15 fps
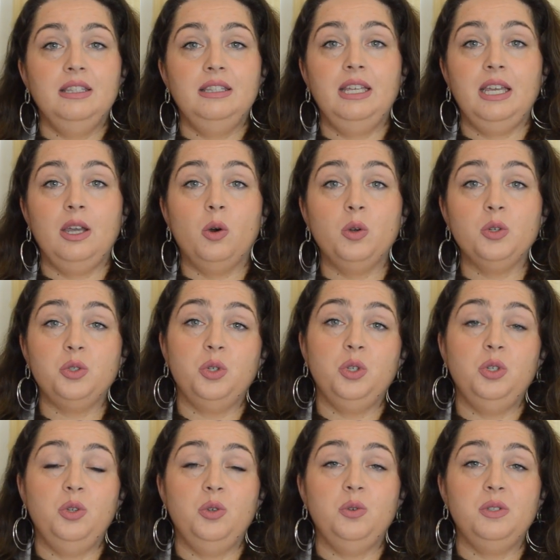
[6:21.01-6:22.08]
They also
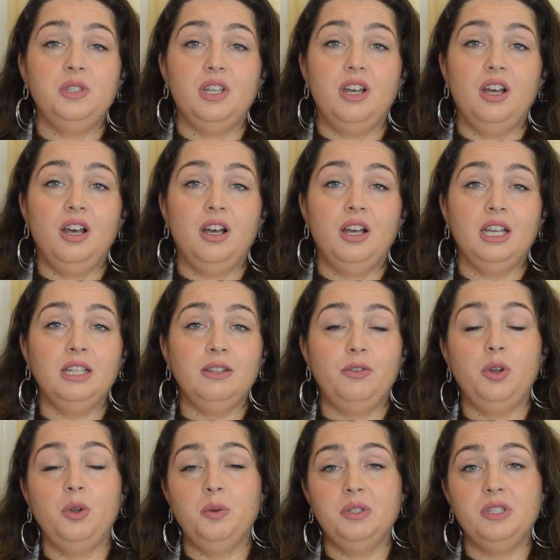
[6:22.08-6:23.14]
use
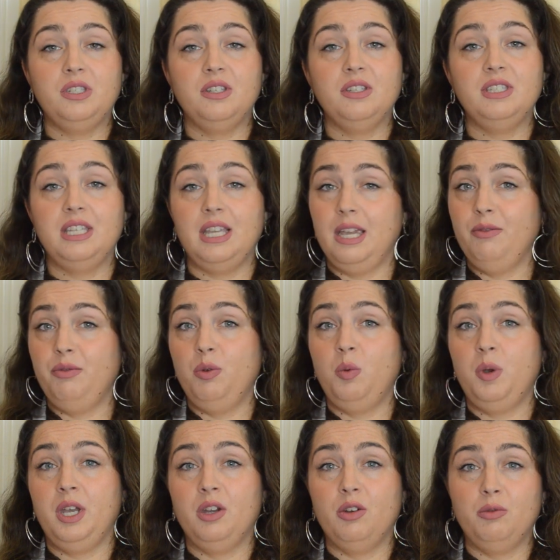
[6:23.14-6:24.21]
influencers
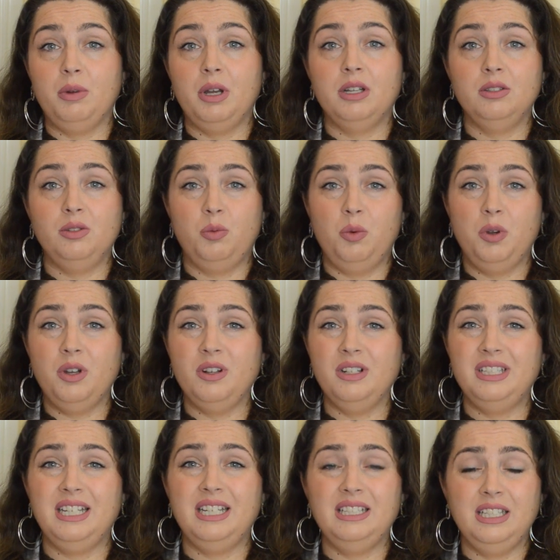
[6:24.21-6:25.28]
everywhere around the
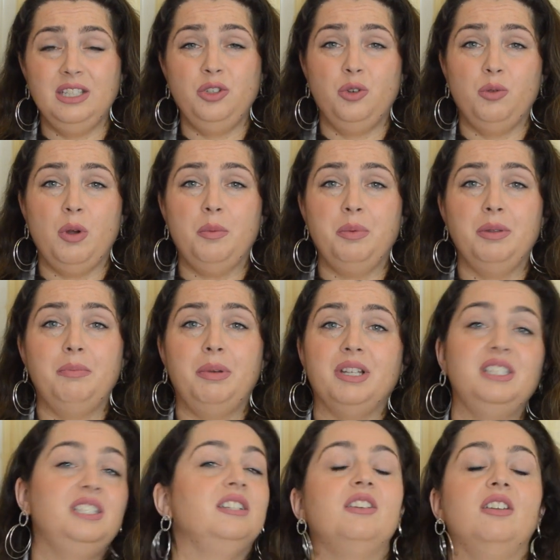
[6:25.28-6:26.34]
world and in Europe in
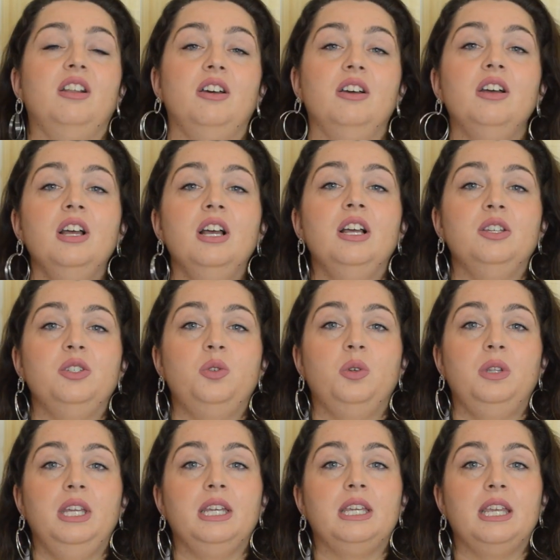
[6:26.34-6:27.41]
particular, so
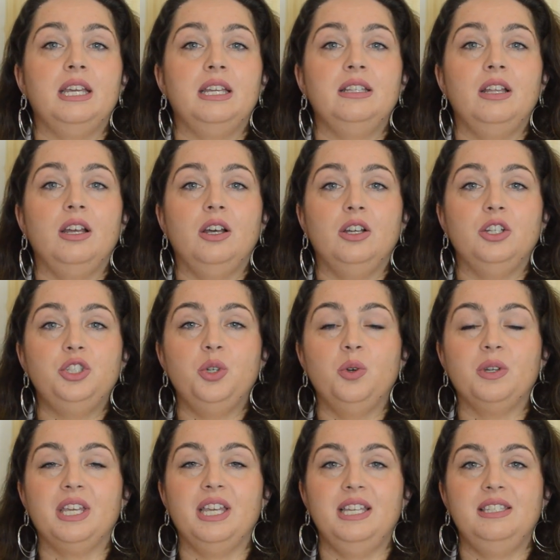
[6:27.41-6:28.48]
they can
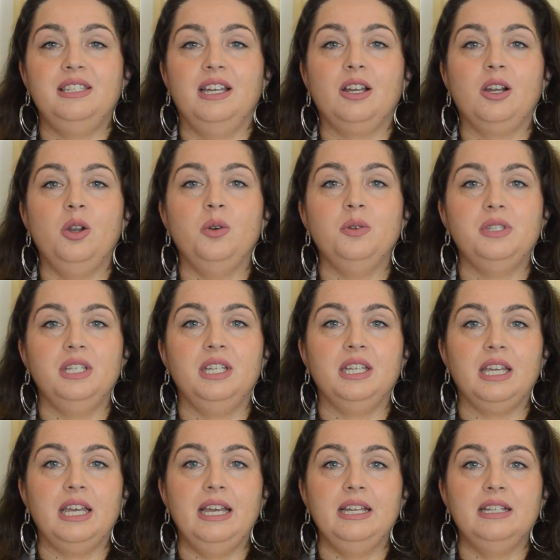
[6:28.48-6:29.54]
showcase their
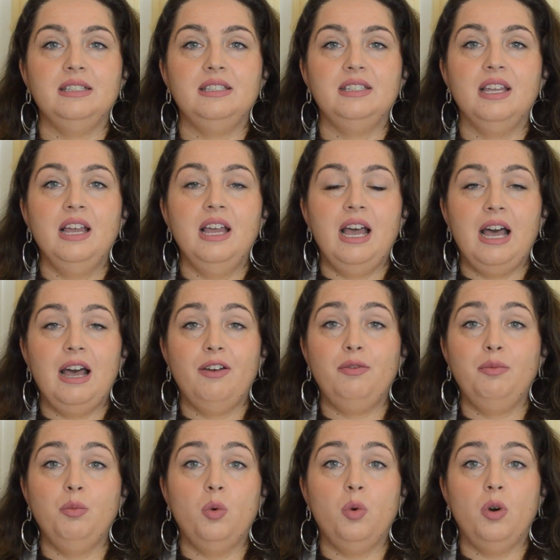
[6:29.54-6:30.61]
clothing and
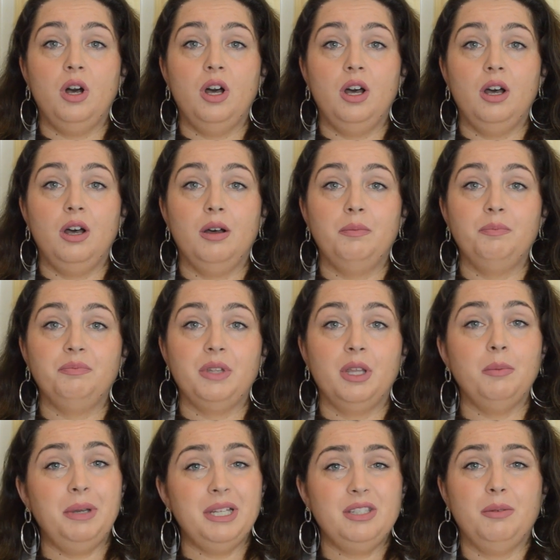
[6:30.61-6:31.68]
have more a
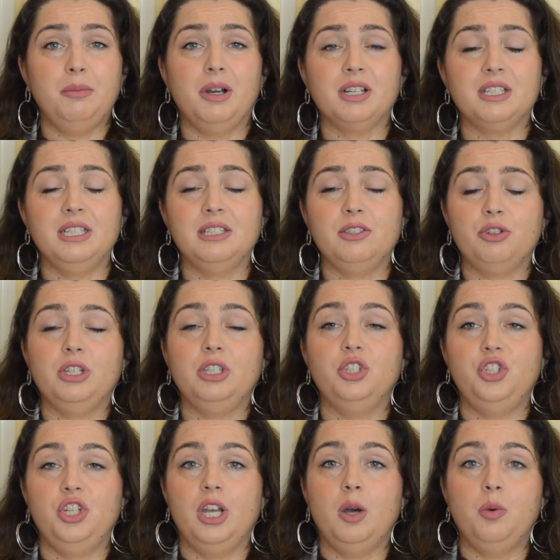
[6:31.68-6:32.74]
better marketing
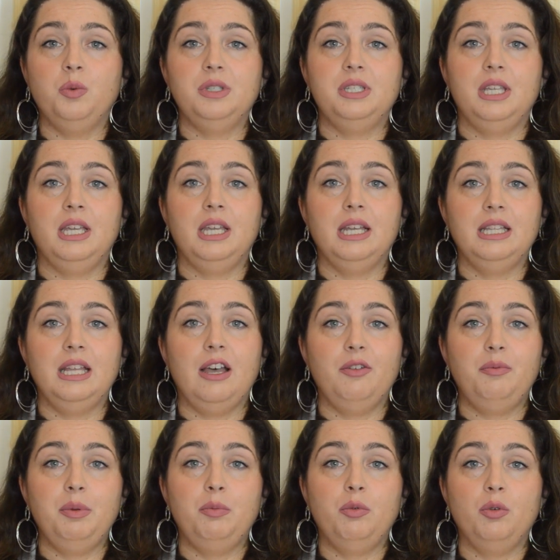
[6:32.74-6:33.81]
strategy, I would say, and
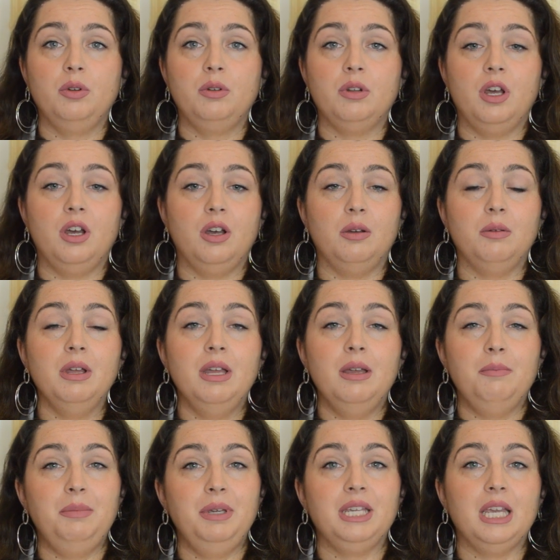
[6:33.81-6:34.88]
have people
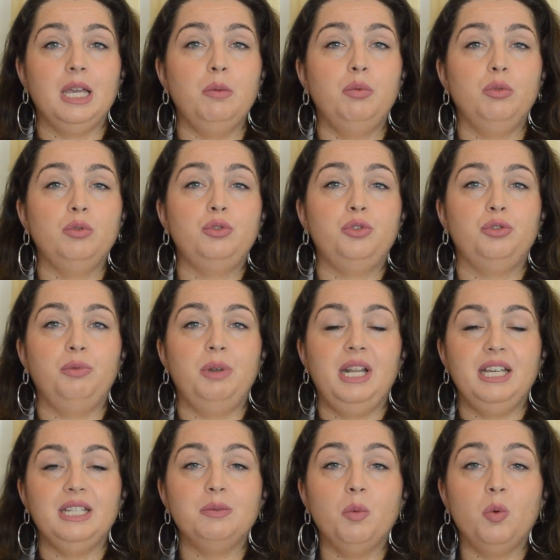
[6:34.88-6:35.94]
being able to
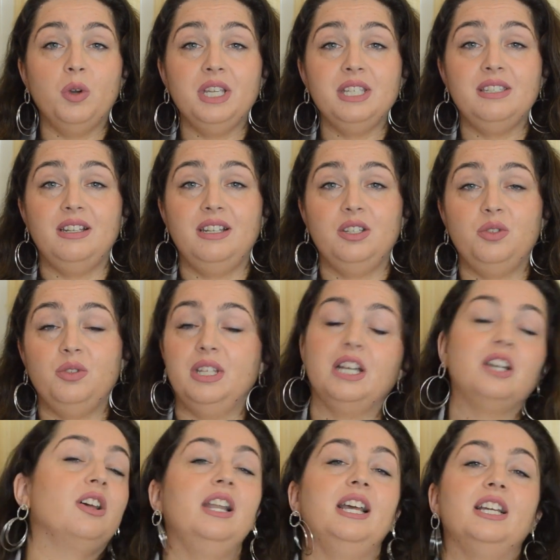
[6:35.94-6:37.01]
relate more easily to
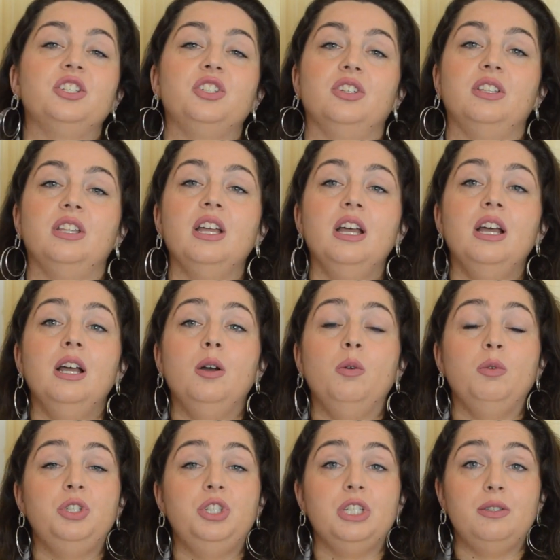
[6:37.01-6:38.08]
their collection,
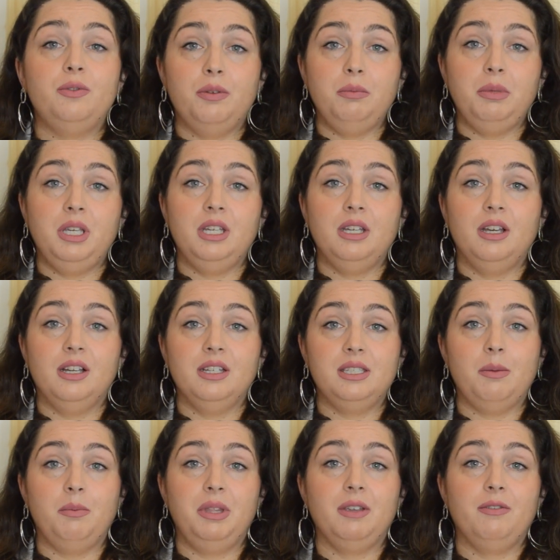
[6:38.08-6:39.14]
which is for me
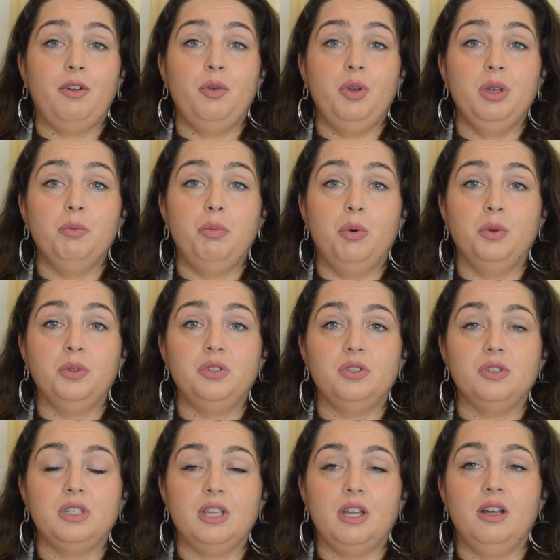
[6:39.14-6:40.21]
something very
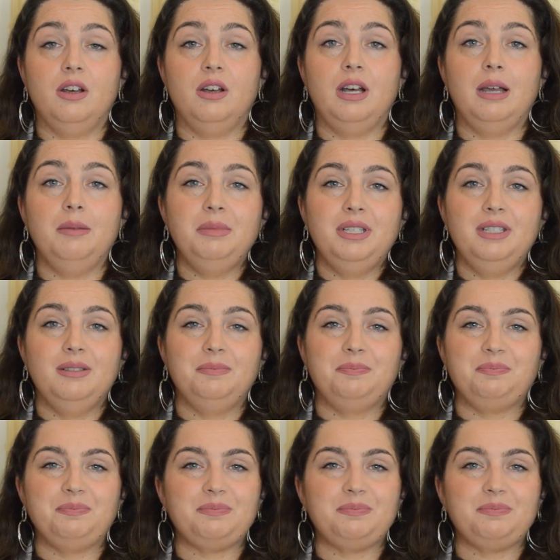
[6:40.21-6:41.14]
important. I mean,